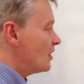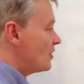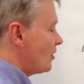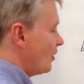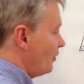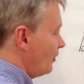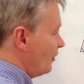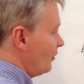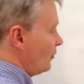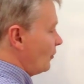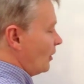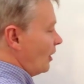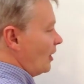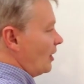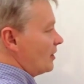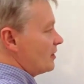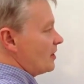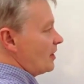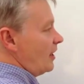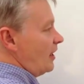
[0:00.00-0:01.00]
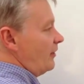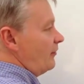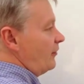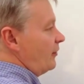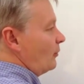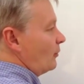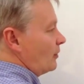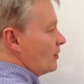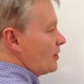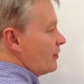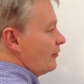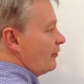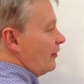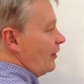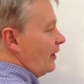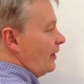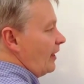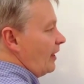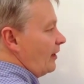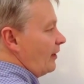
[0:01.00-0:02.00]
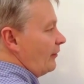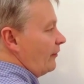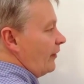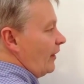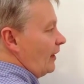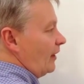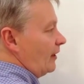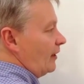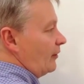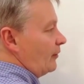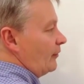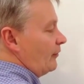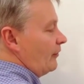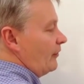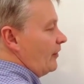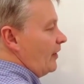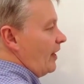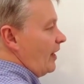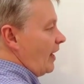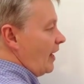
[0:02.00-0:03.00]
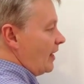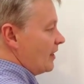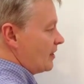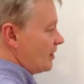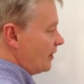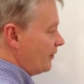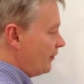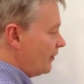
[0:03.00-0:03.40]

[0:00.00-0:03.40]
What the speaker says: So in other words, if you want to find out the value of this,